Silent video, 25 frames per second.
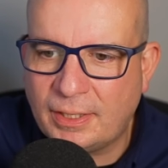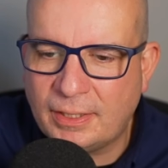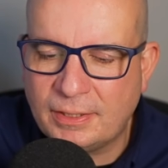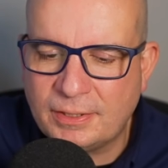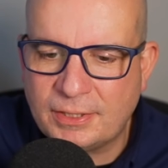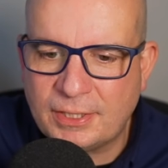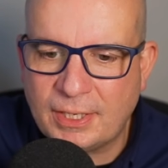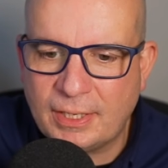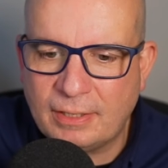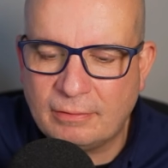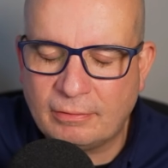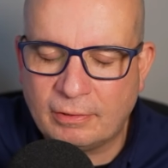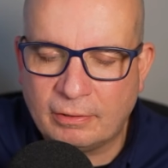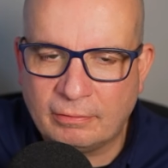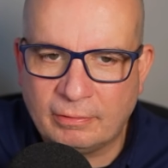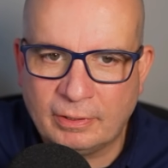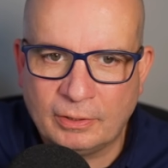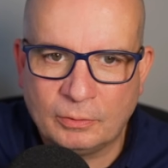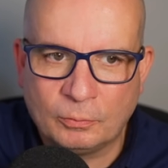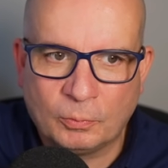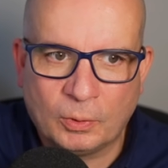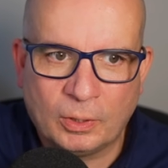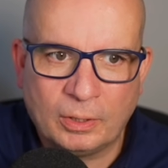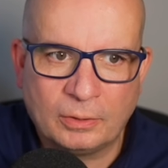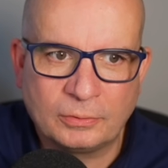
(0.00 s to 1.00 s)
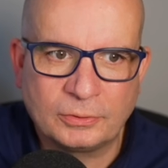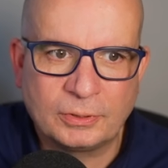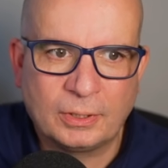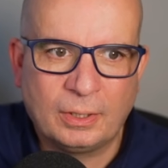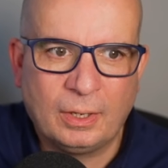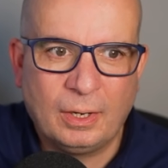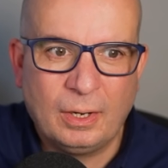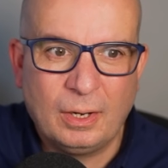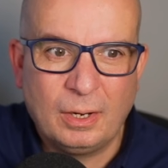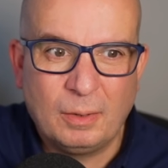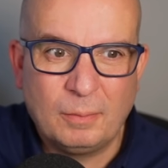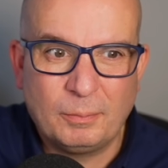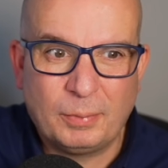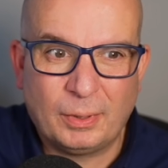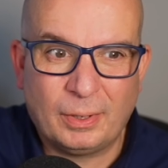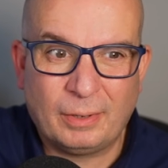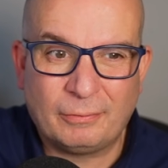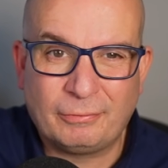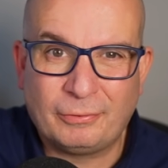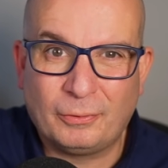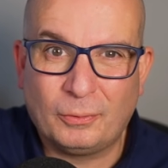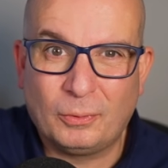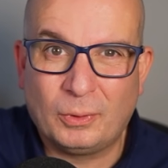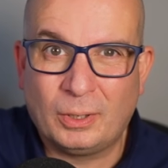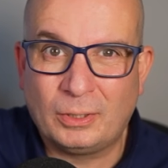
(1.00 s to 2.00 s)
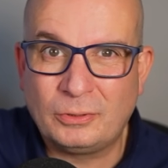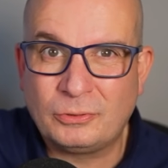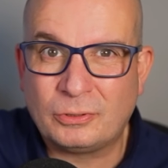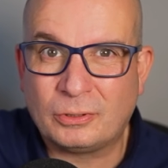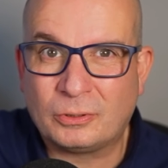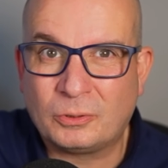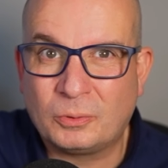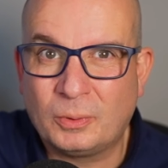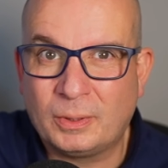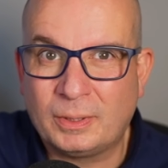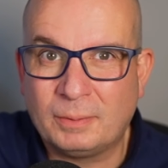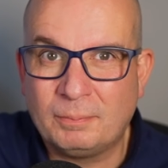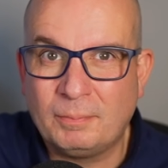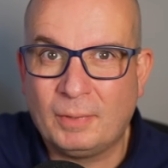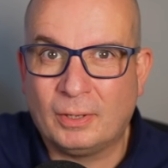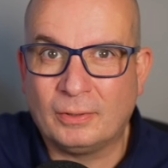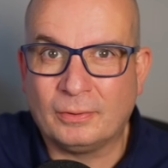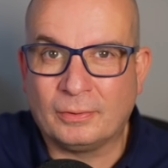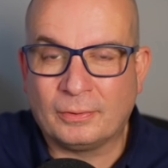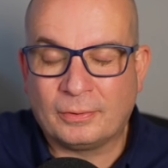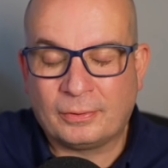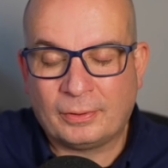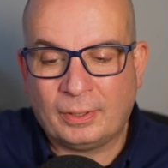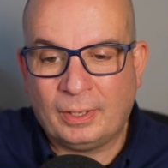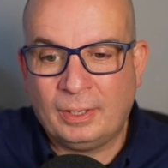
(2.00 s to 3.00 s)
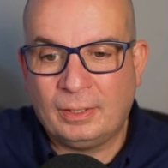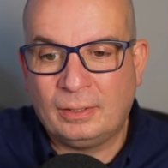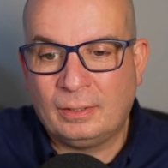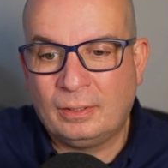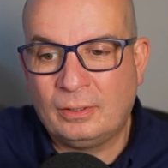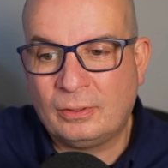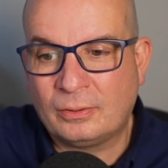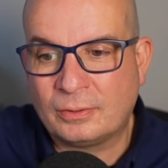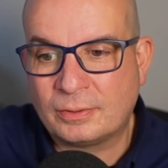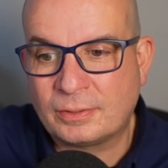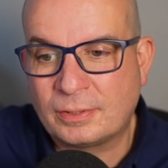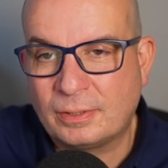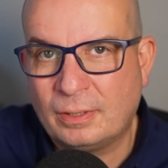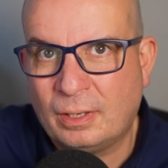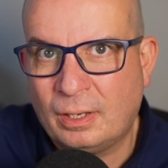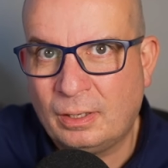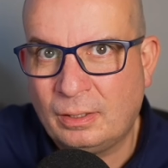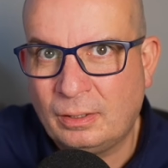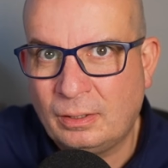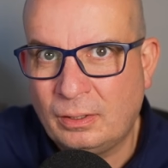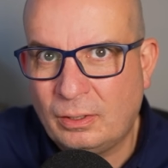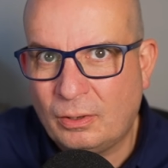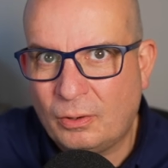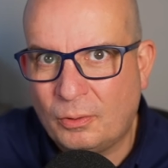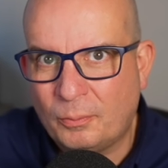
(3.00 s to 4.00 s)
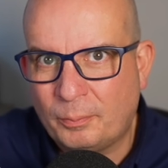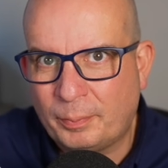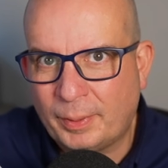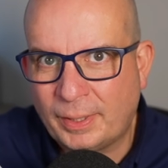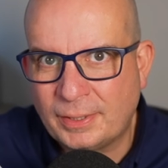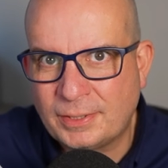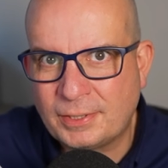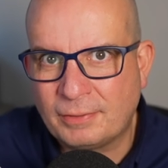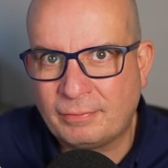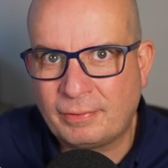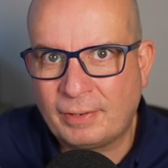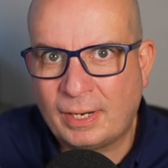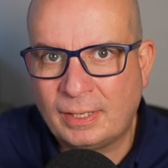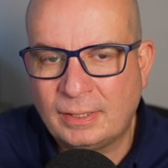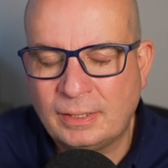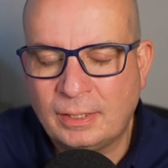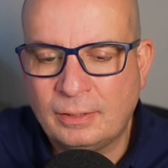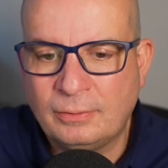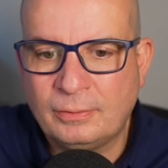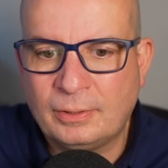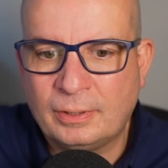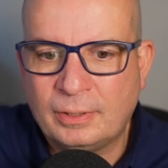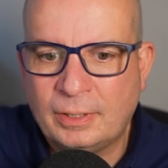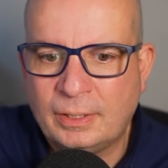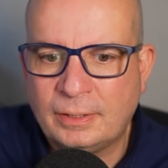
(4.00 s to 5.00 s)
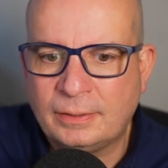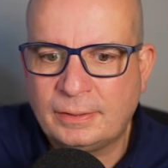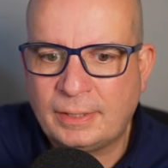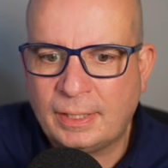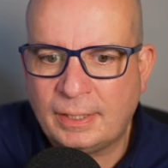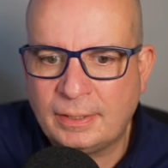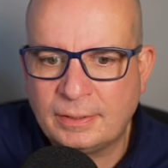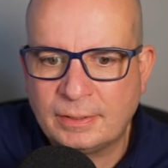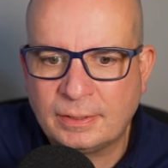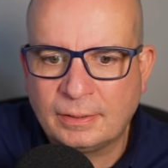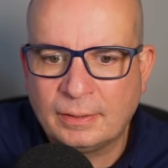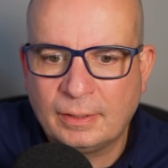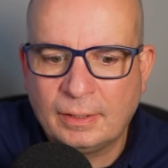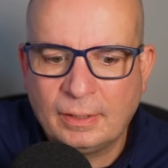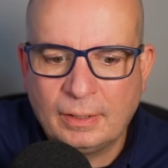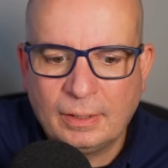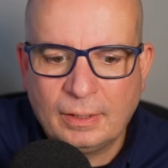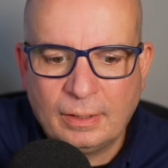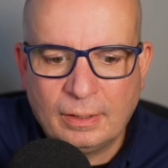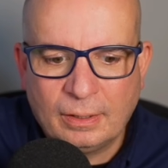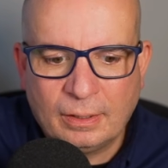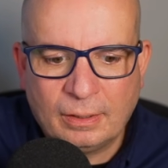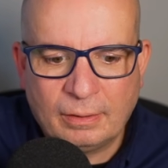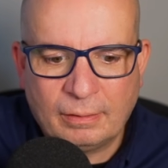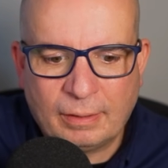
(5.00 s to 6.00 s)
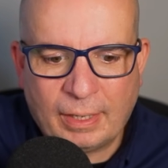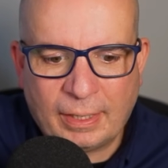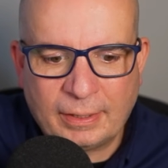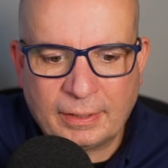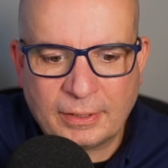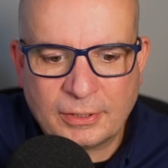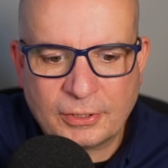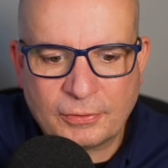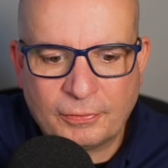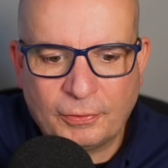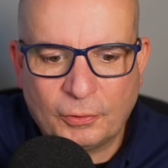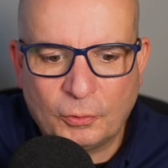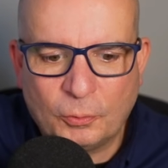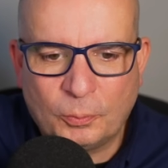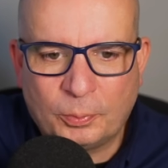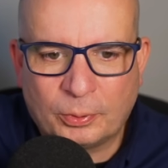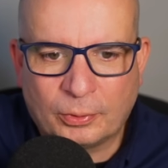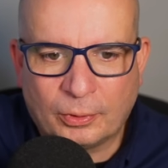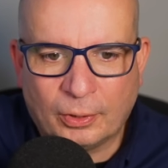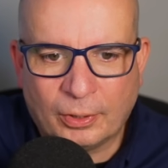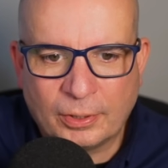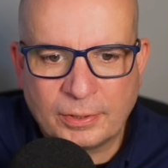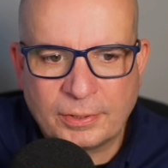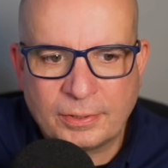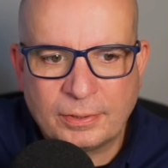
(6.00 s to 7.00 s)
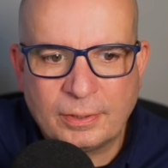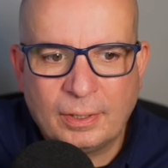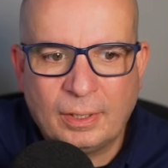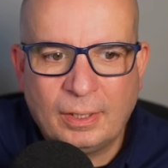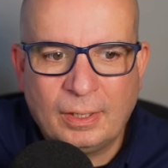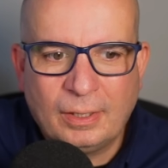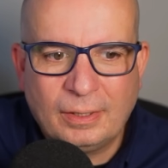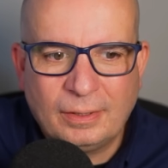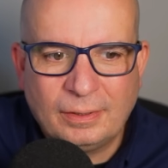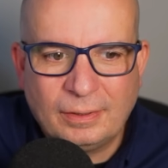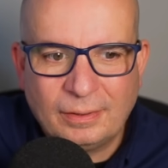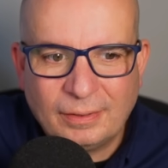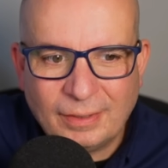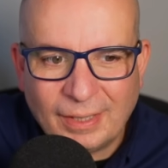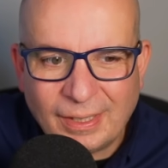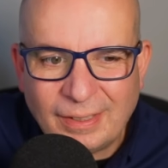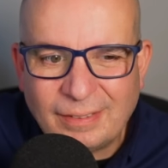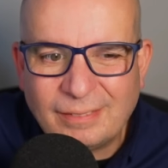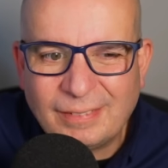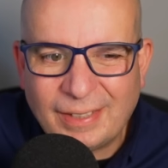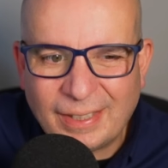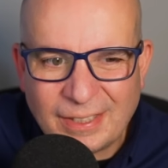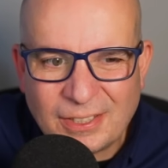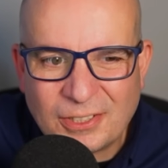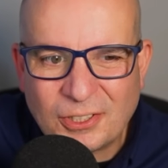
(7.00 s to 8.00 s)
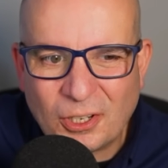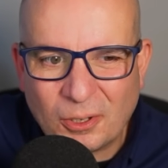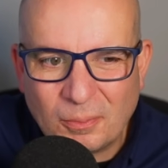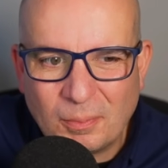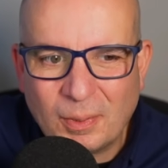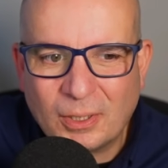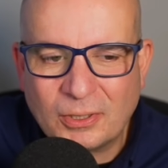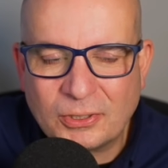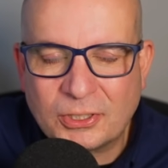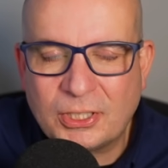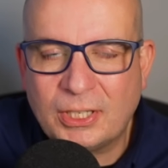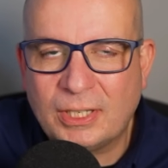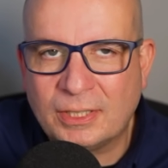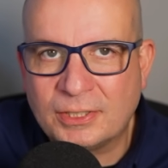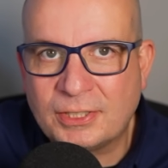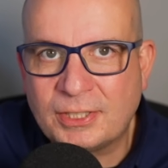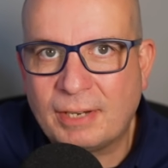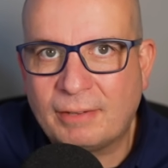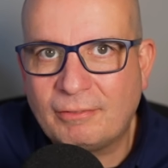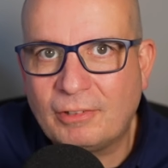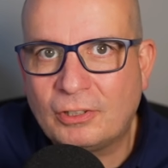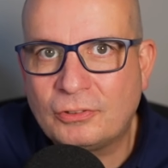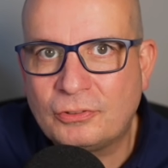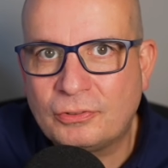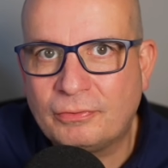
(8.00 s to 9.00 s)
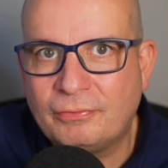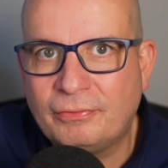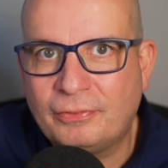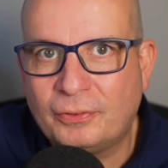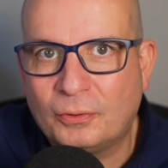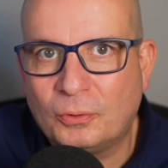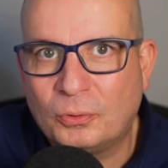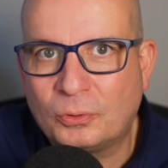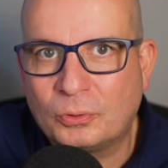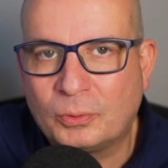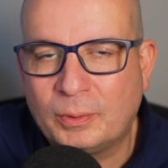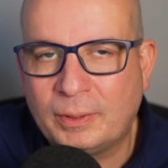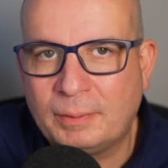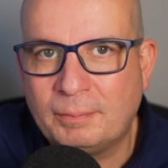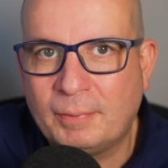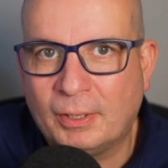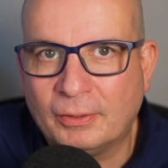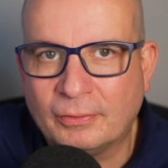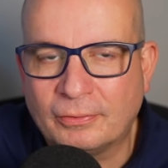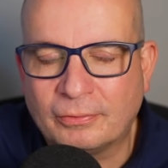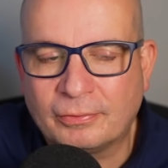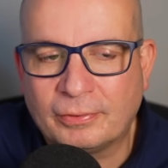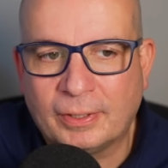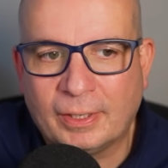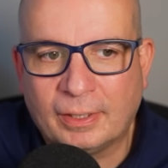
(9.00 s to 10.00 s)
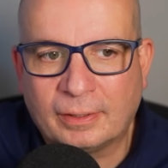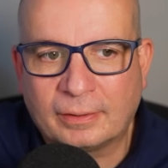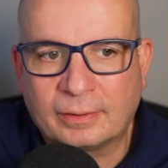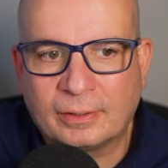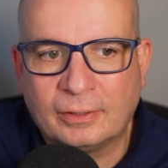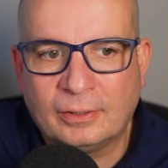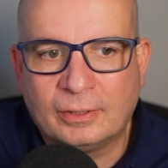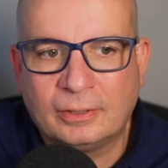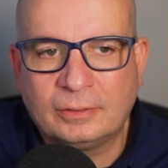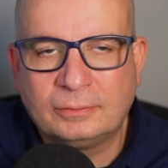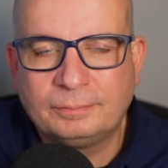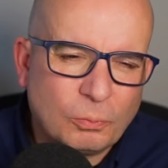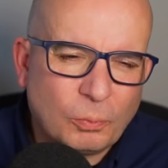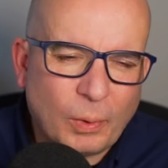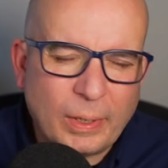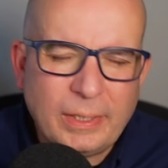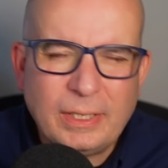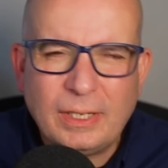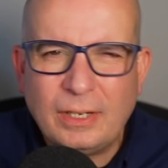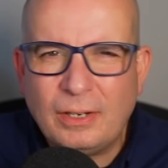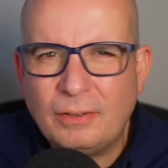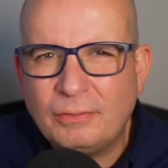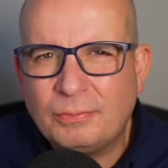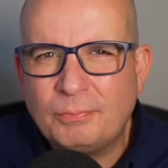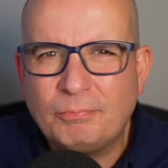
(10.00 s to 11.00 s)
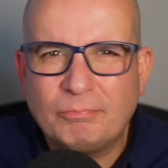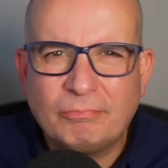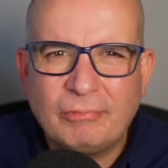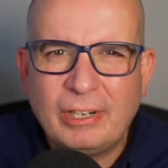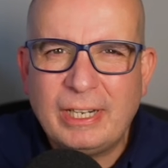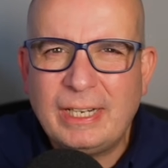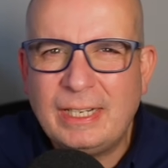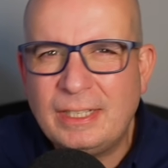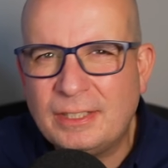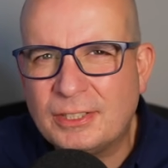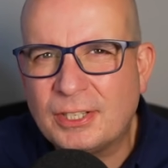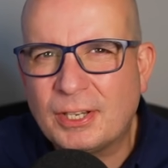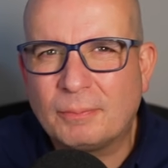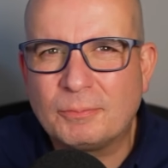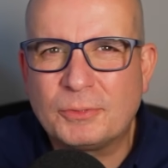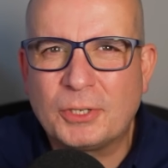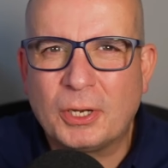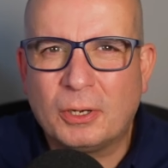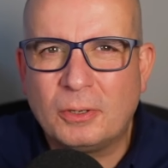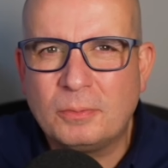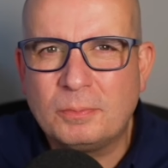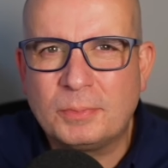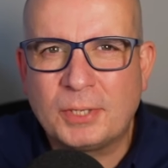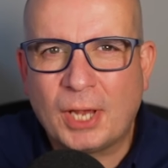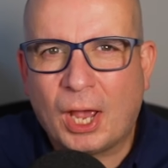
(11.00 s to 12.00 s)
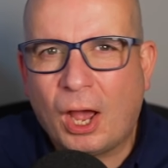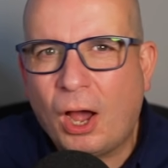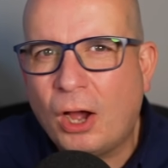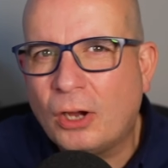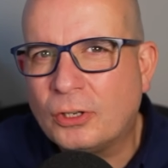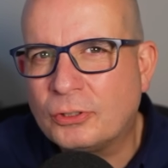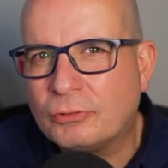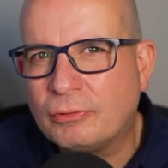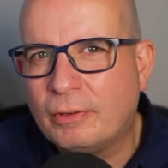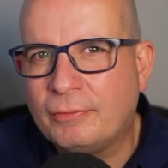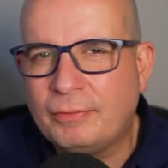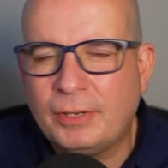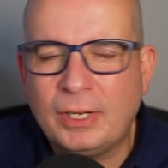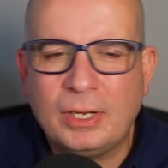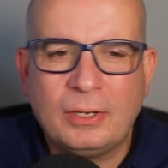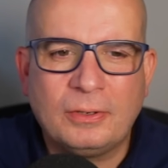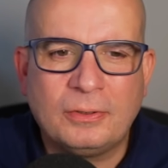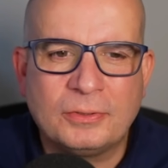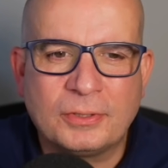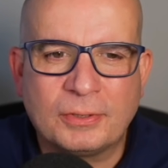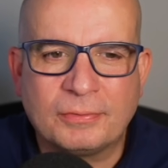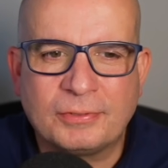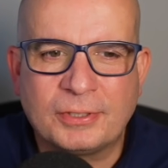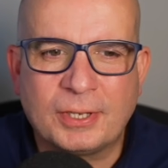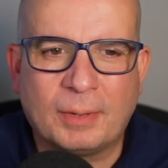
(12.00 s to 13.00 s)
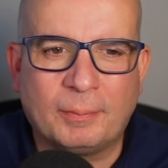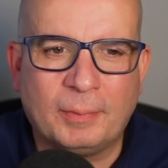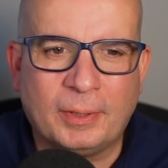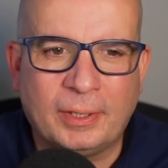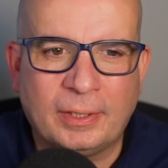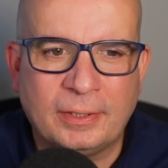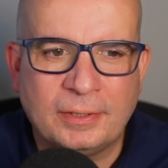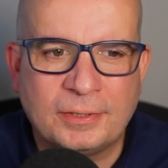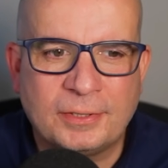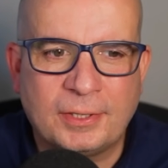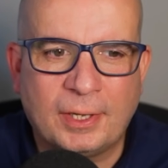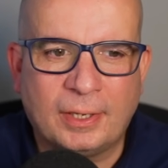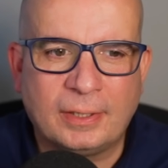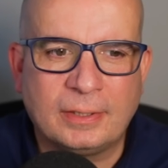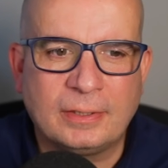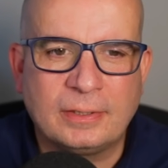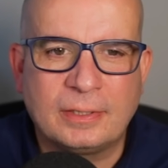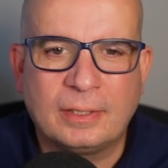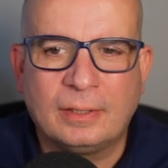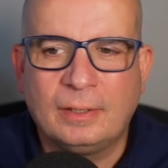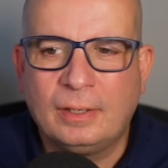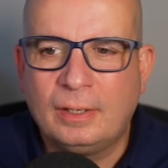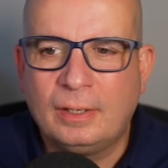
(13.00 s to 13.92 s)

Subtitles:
interior in the world, but 400 quid a month, it looks a lot better value than it did at its full price. This time last year, 704 quid a month for that car. When you read sometimes harsh reviews of some of these things,